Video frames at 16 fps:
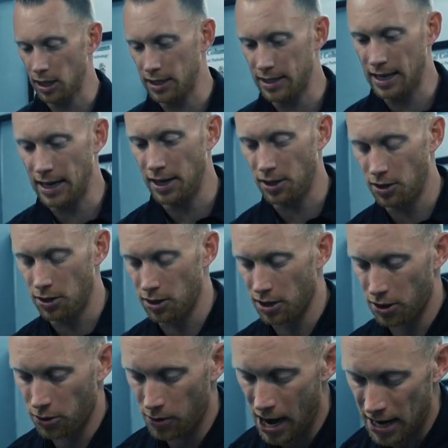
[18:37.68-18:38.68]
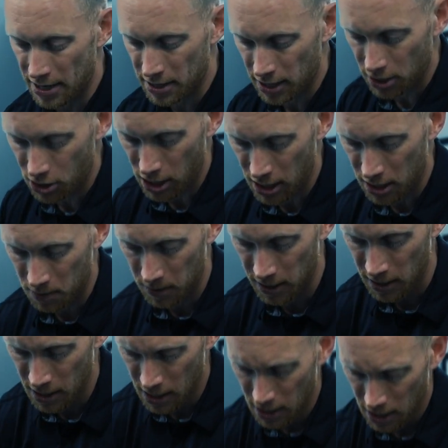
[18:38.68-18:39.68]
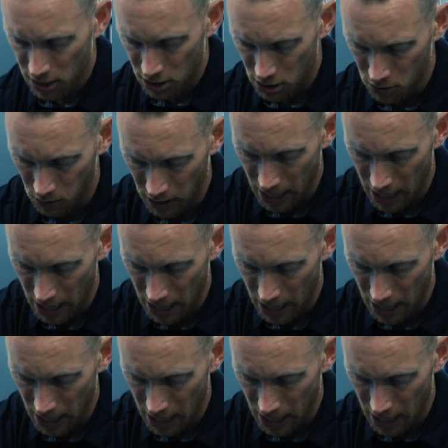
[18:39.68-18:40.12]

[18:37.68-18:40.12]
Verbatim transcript: let's get into the thoracic adjustment. Just